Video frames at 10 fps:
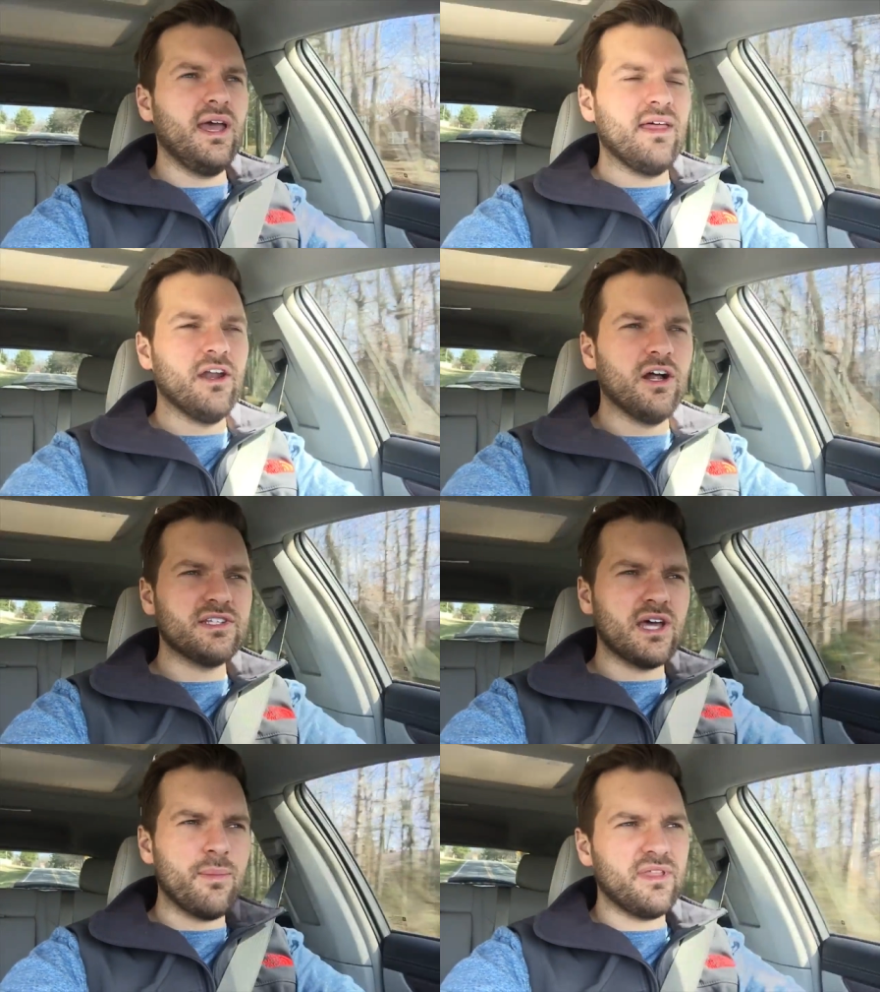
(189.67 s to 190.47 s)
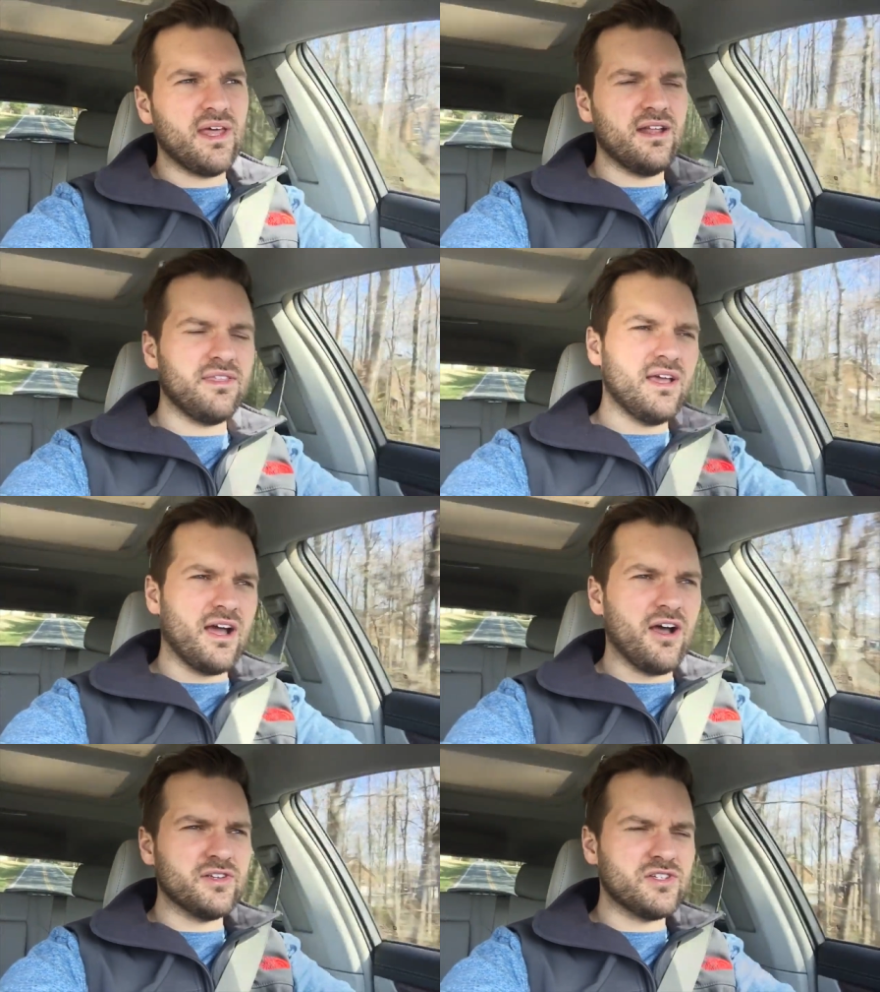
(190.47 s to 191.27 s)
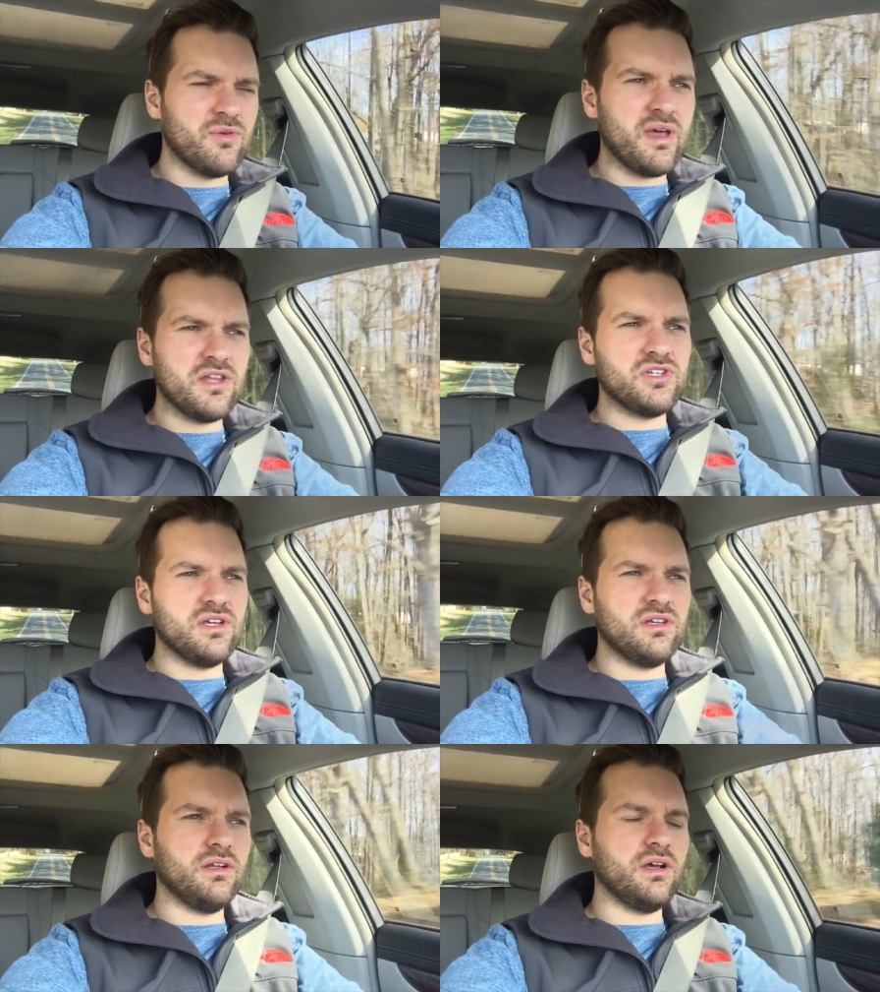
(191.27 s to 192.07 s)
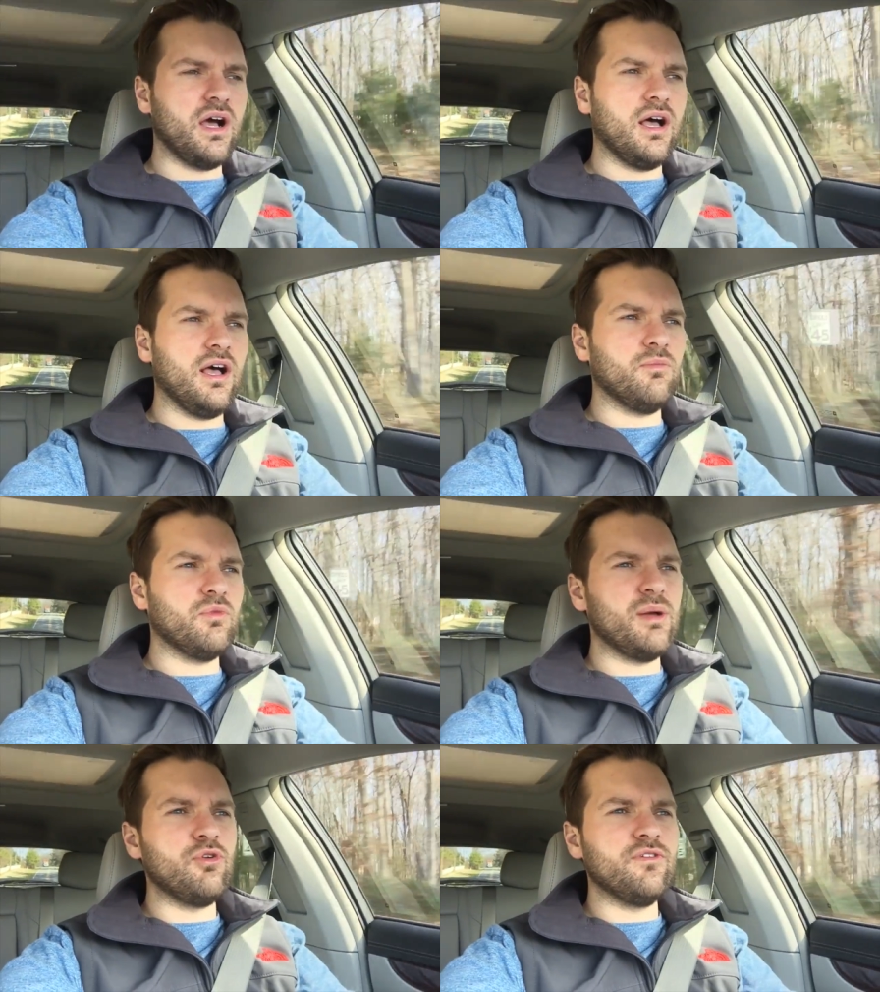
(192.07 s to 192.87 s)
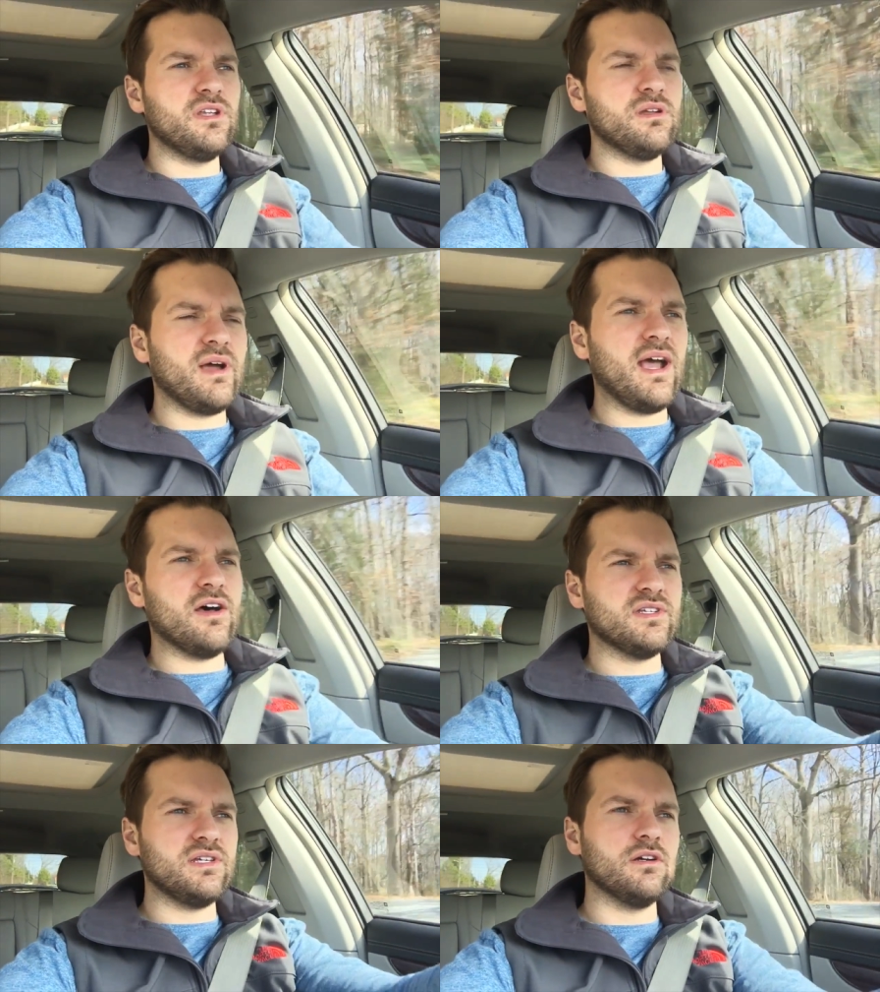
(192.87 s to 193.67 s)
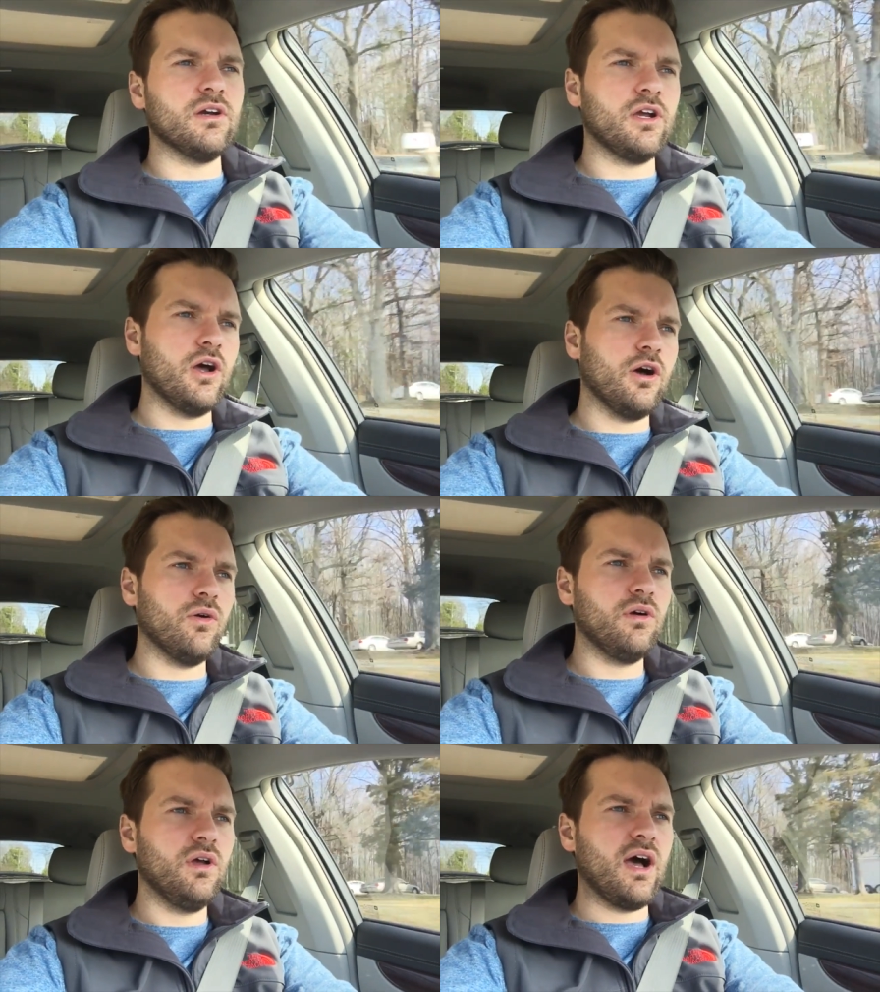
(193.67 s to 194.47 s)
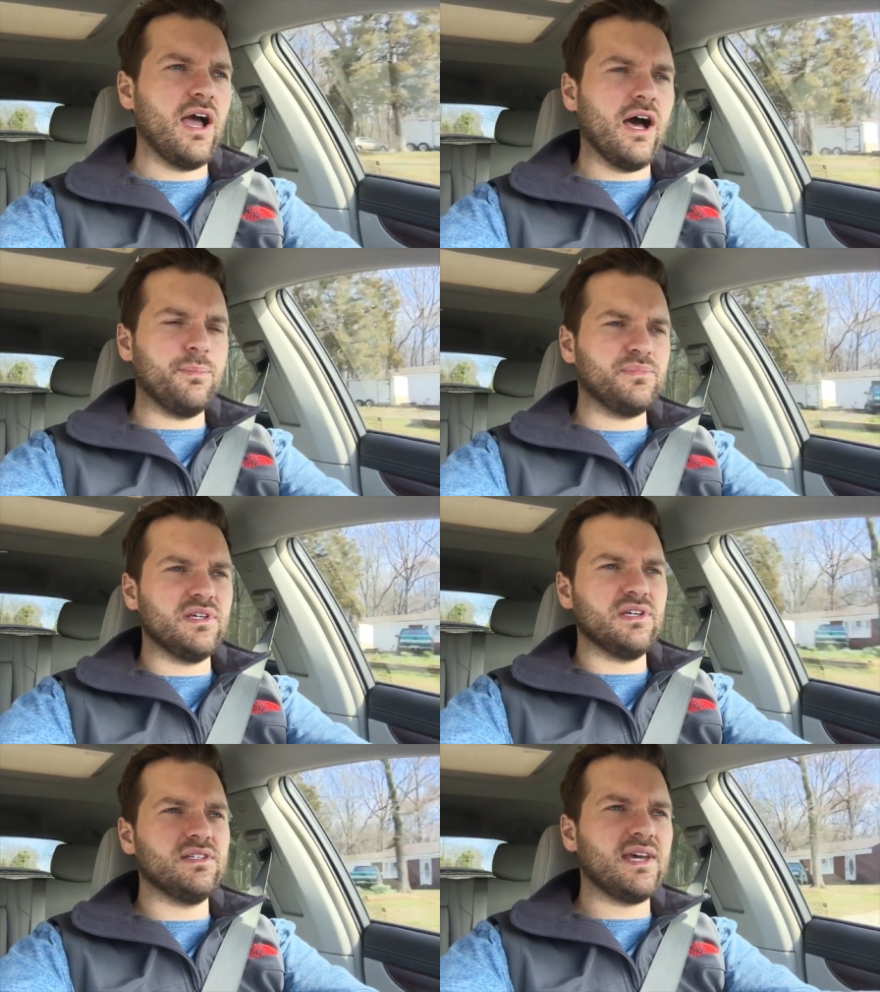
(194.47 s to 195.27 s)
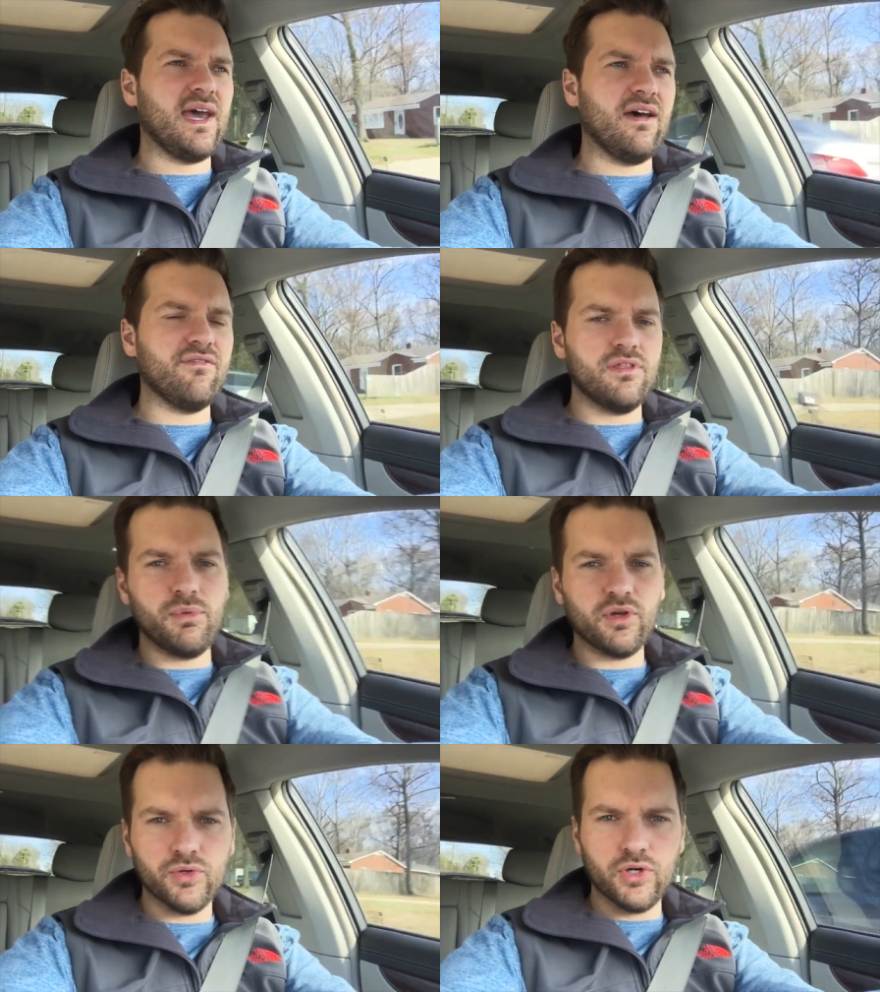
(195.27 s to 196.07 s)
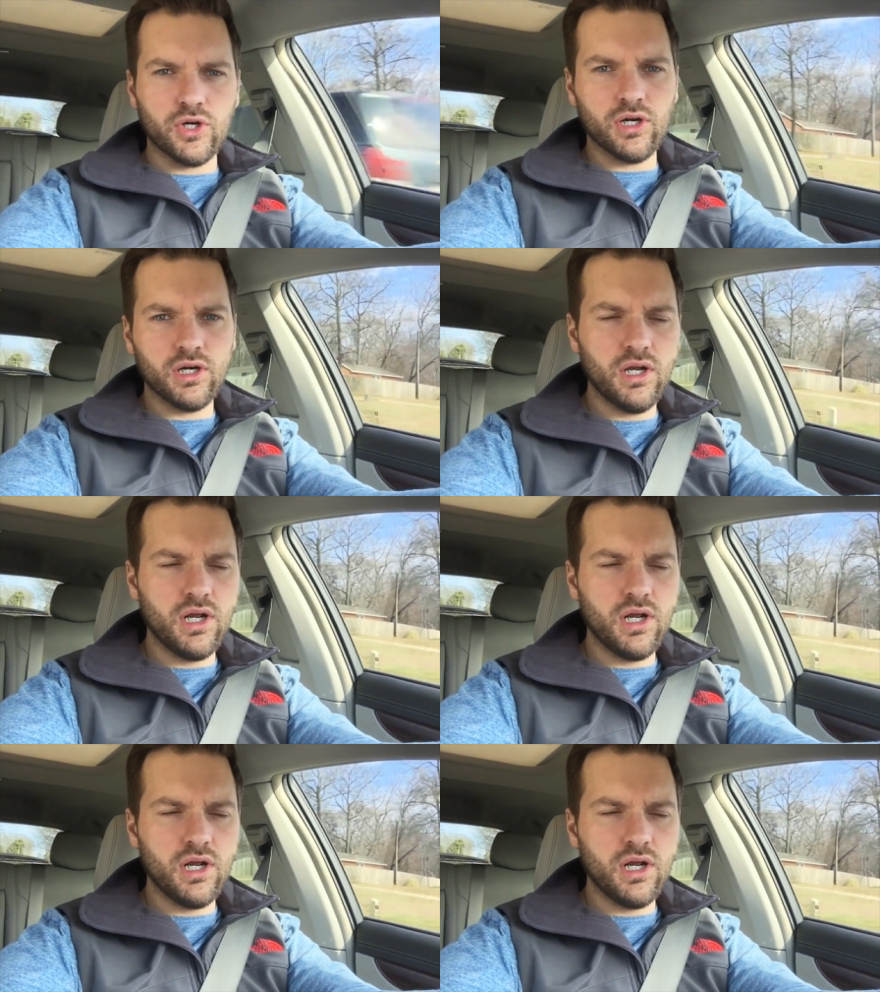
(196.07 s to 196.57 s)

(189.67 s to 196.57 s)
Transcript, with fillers: And then on top of that, I think I also mentioned um, when I moved into my house a year ago, I opted to have the builder